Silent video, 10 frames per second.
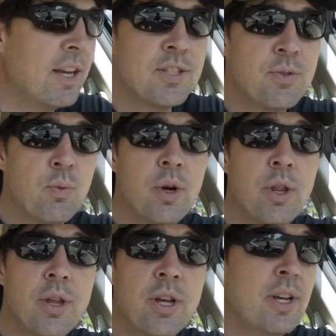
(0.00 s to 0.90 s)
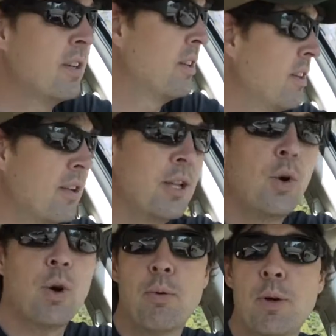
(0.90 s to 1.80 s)
As one of the
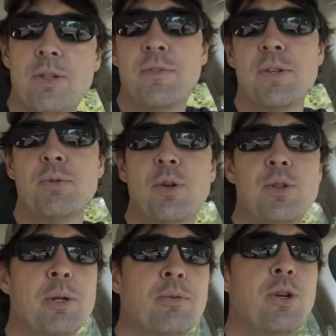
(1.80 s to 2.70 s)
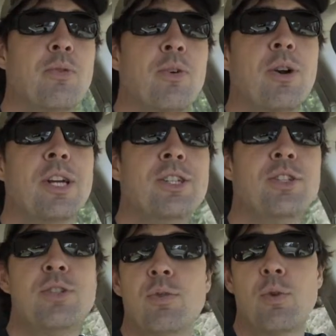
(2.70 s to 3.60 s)
lower points of this road trip so far, I
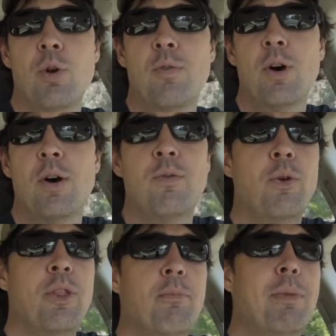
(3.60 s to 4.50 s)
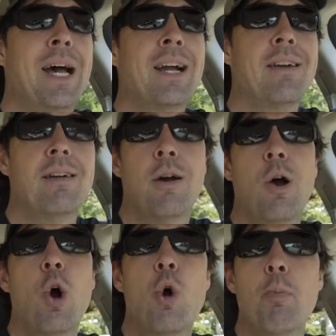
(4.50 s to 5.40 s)
just drove off with the back
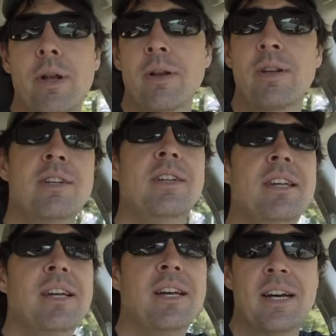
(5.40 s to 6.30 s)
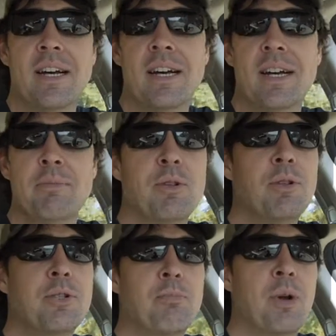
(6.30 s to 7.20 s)
open. I was a
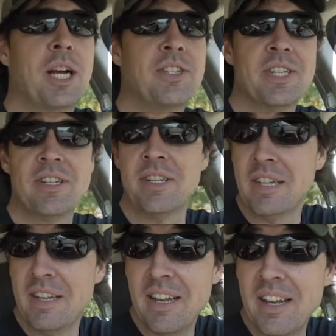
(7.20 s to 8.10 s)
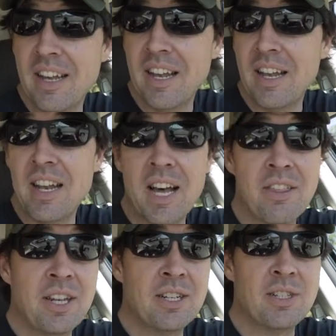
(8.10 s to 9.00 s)
little surprised that
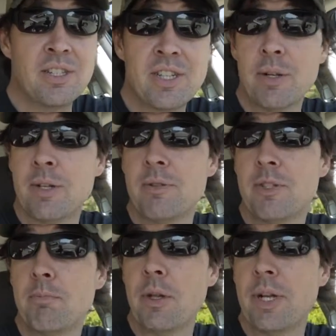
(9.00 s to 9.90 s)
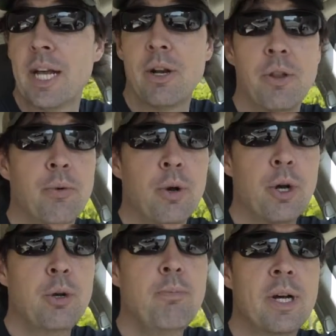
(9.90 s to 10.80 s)
nothing just came spilling out on the
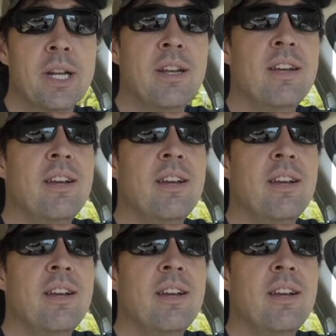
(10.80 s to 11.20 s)
road, but